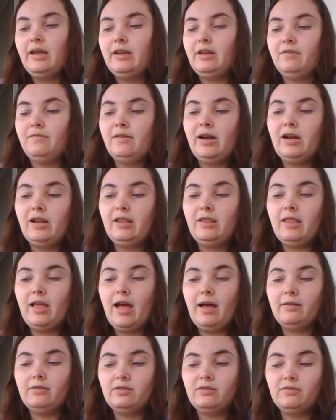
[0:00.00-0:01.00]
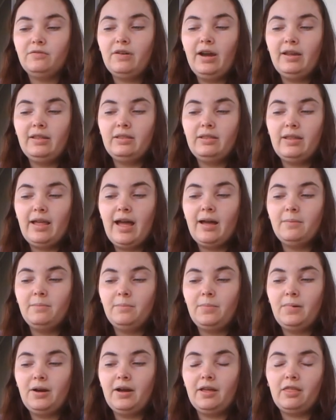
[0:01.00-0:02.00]
divide
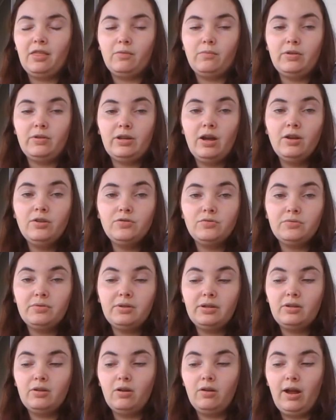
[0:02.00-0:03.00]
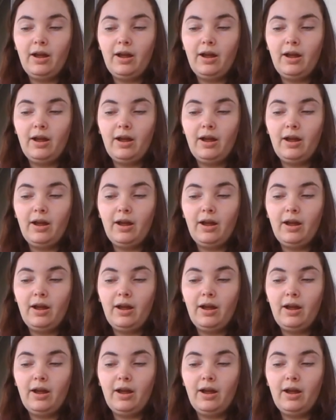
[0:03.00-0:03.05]
that by 300.